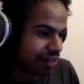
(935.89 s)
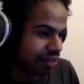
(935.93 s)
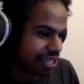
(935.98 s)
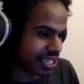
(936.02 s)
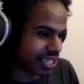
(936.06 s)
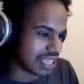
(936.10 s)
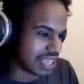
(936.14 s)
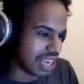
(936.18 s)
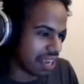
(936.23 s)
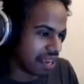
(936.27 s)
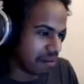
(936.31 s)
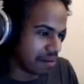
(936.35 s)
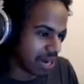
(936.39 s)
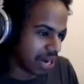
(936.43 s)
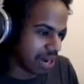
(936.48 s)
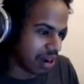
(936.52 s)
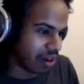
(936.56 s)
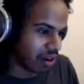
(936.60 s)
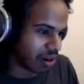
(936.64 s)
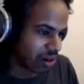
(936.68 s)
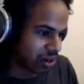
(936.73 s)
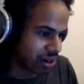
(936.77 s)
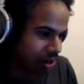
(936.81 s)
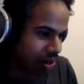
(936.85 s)
the same
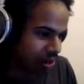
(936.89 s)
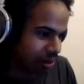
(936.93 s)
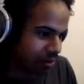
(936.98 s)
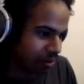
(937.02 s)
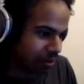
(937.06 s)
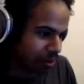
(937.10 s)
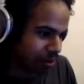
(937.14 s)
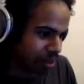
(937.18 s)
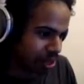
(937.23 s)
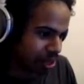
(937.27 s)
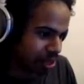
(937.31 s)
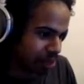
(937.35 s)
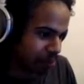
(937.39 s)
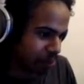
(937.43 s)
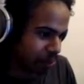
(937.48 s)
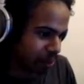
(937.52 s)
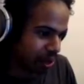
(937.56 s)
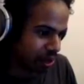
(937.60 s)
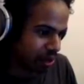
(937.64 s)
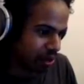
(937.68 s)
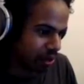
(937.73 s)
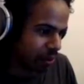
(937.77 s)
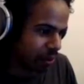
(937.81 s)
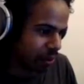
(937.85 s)
character, which is
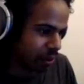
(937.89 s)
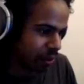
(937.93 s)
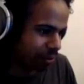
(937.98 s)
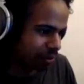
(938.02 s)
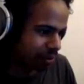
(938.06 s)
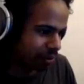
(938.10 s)
pretty cool.